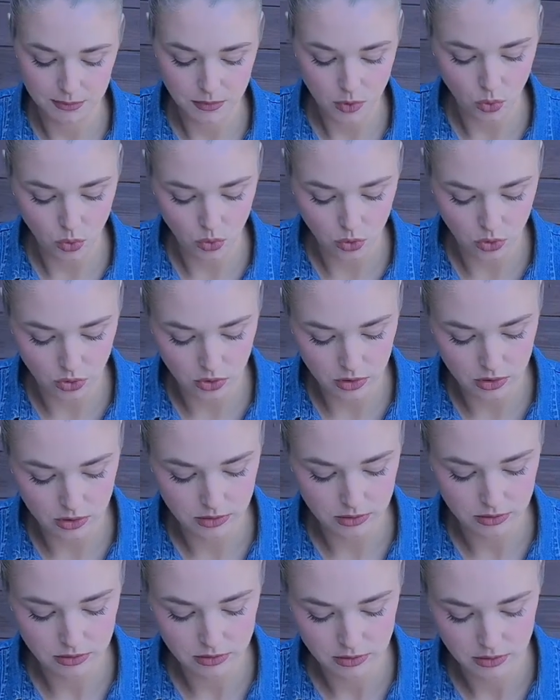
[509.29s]
or
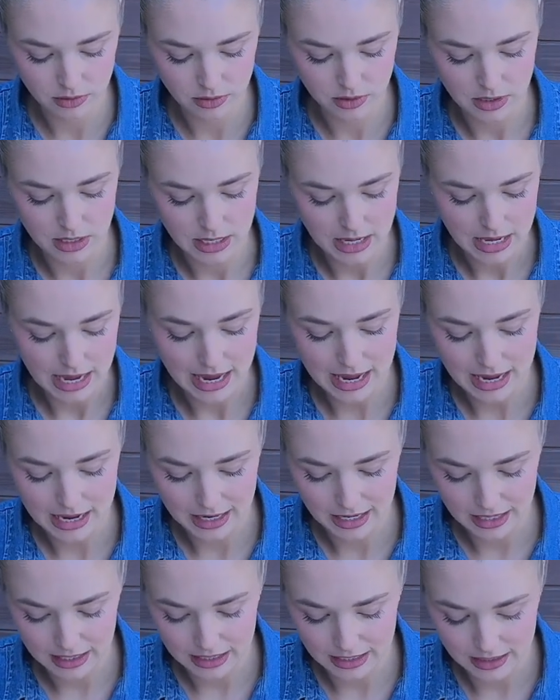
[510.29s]

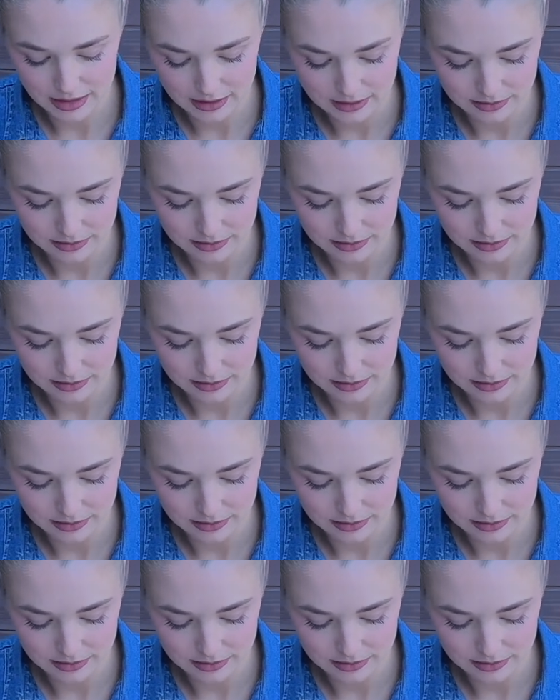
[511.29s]
a